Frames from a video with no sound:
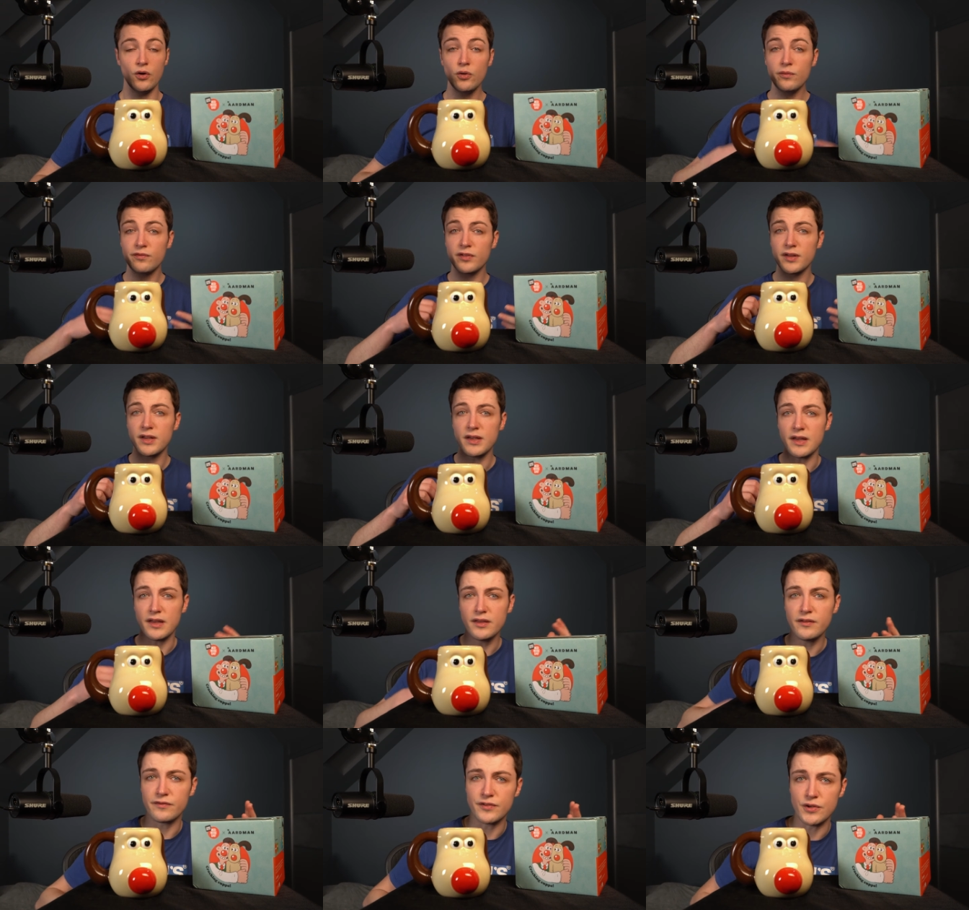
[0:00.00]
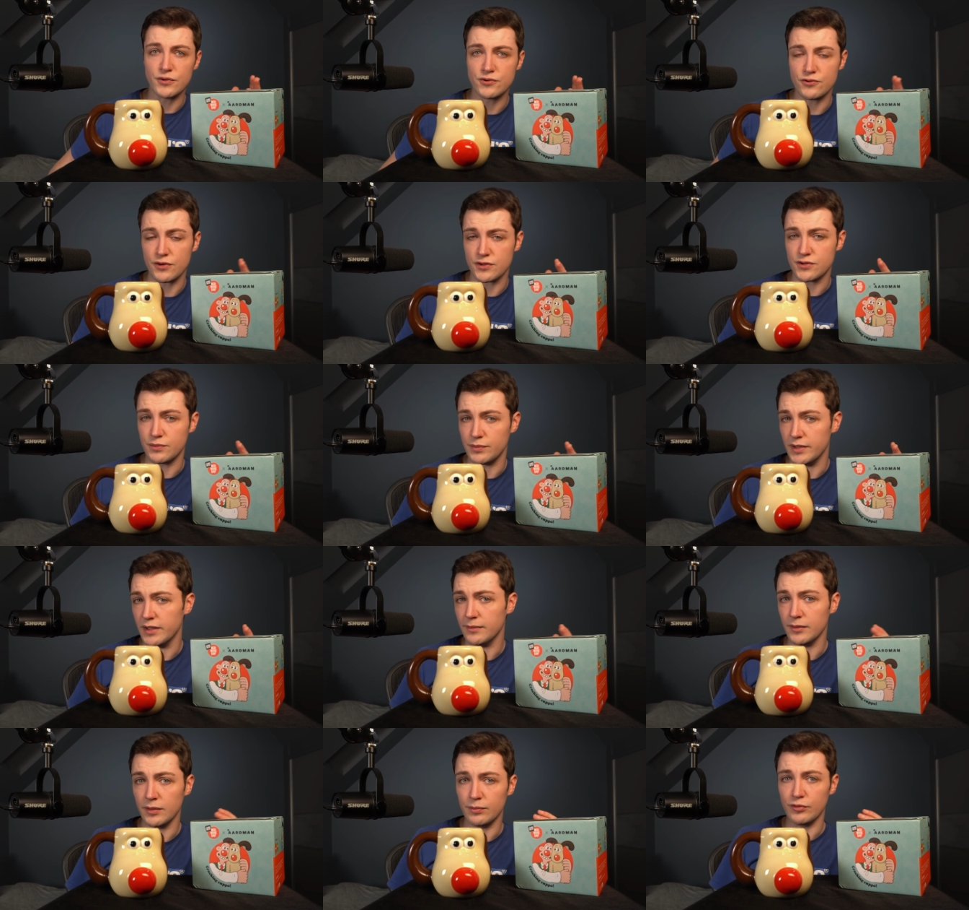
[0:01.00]
Hopefully in the future I should be
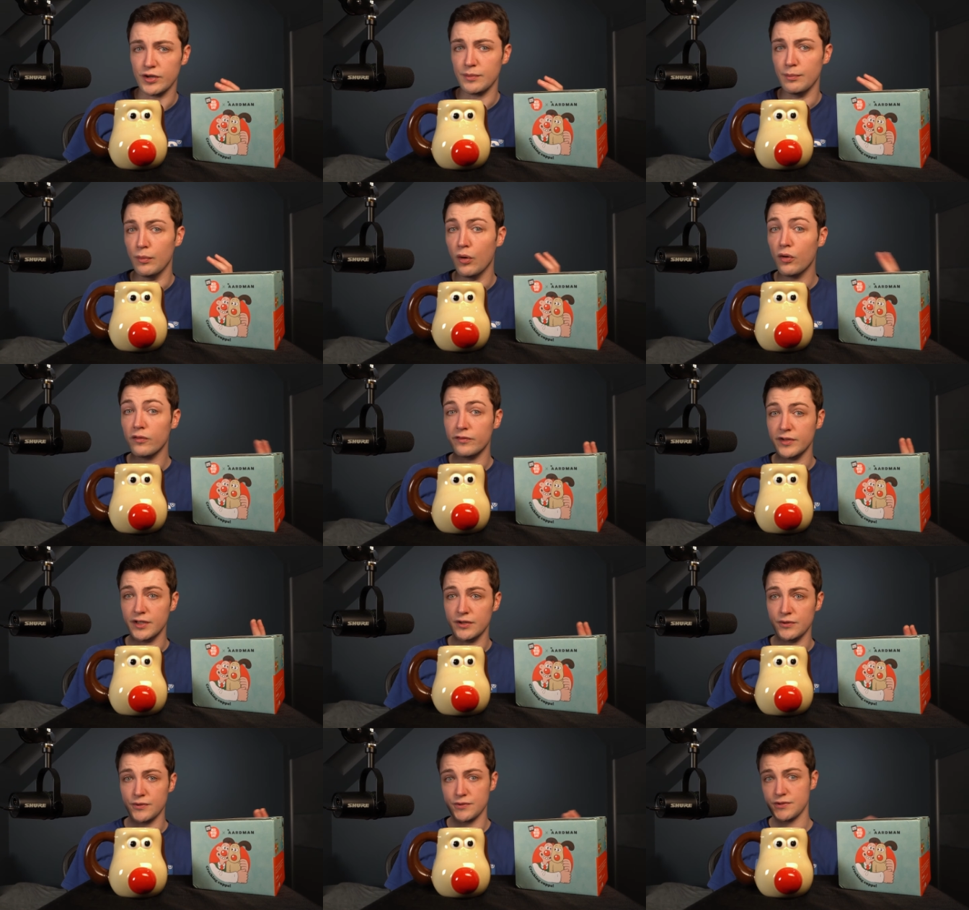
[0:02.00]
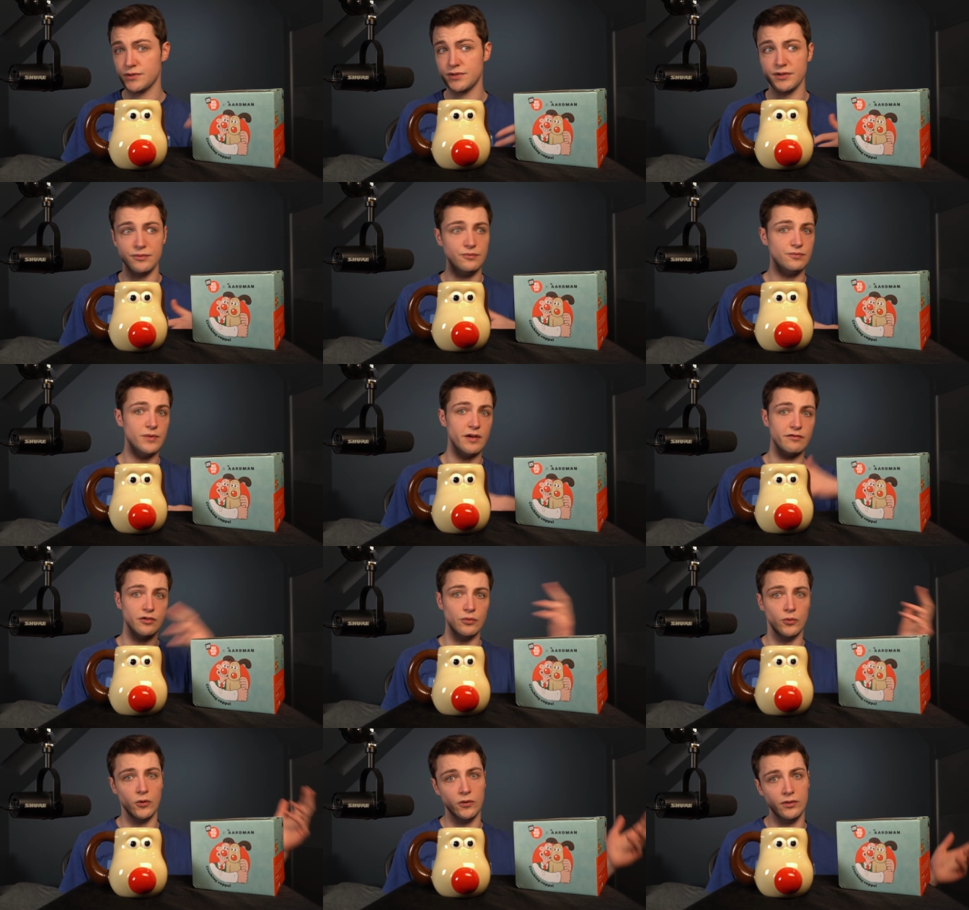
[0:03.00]
able to bring more videos to
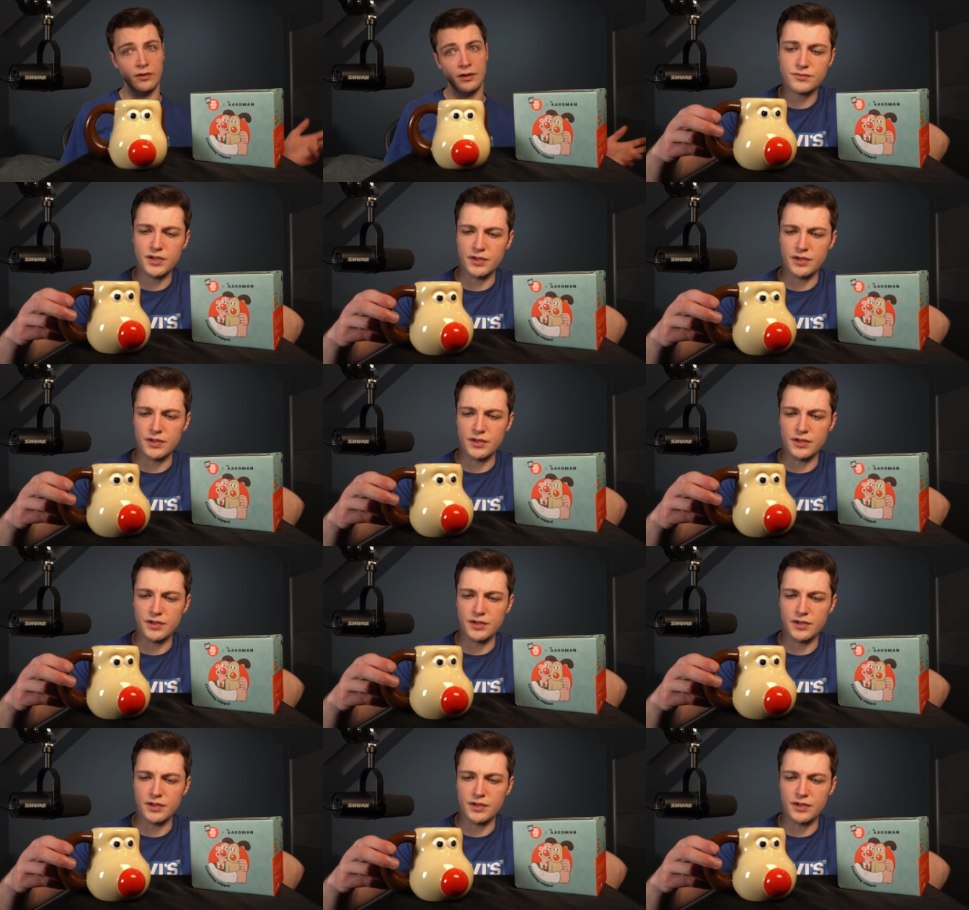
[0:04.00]
everyone.